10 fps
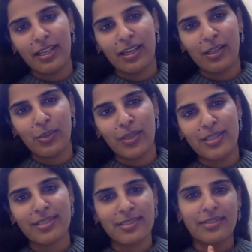
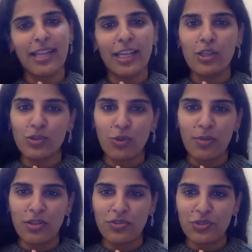Otherwise, thank you so
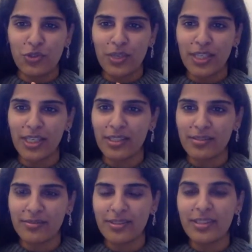much for joining in.
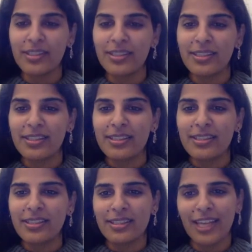
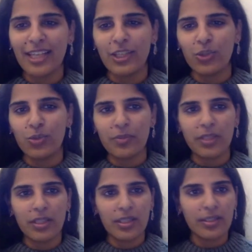Thank you,
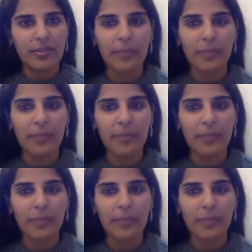Urmi.